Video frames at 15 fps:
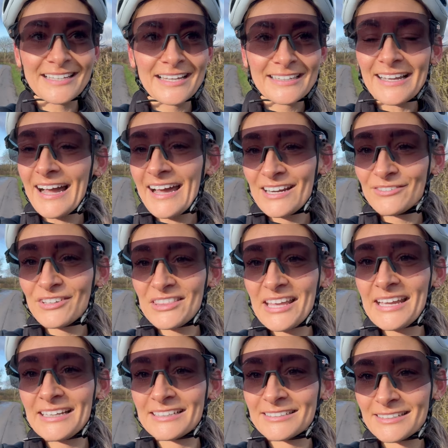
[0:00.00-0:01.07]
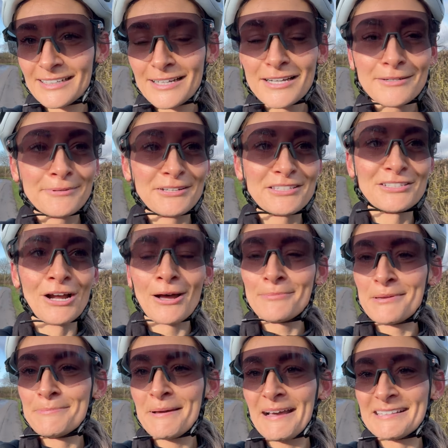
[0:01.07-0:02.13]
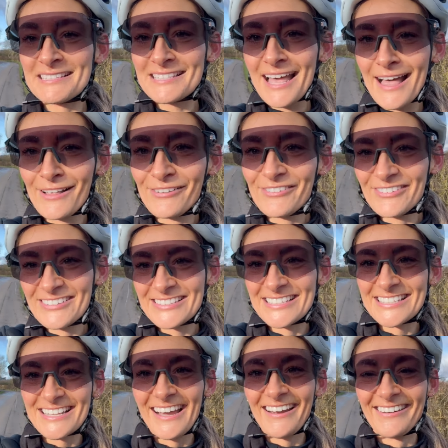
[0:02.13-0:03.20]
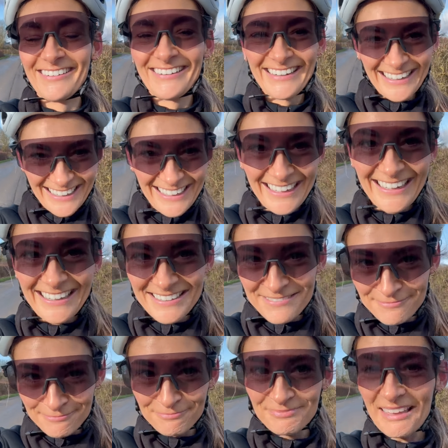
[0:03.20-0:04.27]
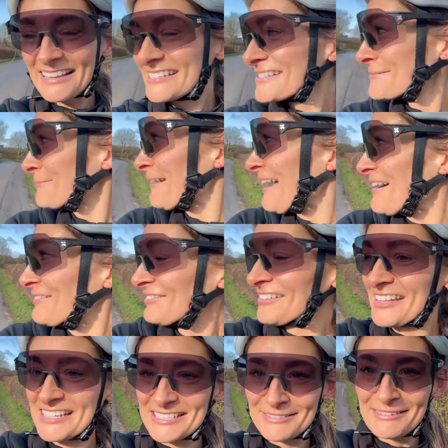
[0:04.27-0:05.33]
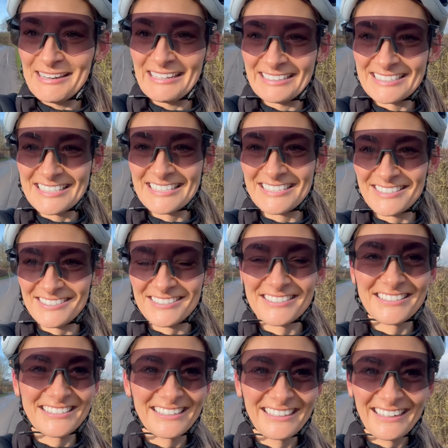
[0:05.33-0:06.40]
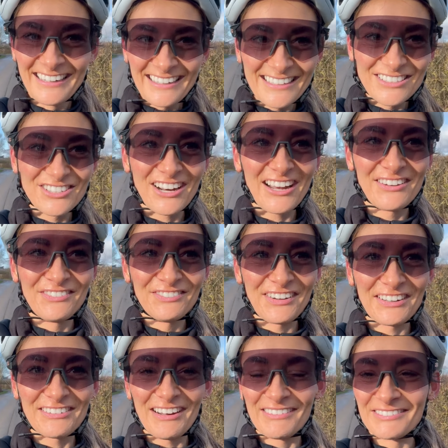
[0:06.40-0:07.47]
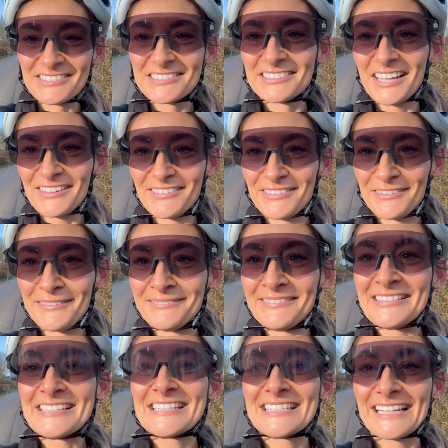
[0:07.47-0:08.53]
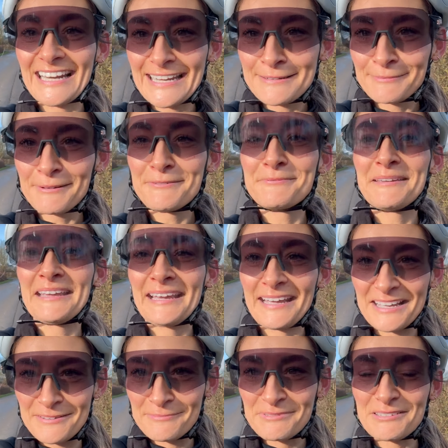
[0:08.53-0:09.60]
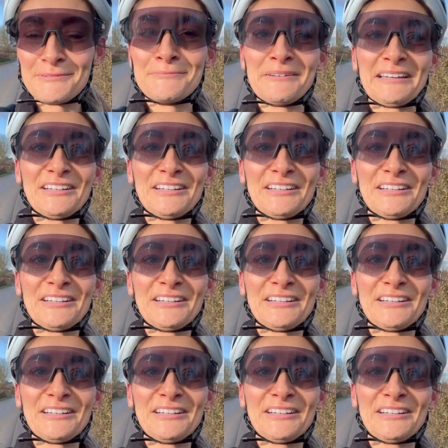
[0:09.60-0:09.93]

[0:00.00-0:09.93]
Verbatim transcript: kind of a thing, but it's not my best self. So that's the plan for this week, is to just try and figure out what's going on with me sleep, me hips and me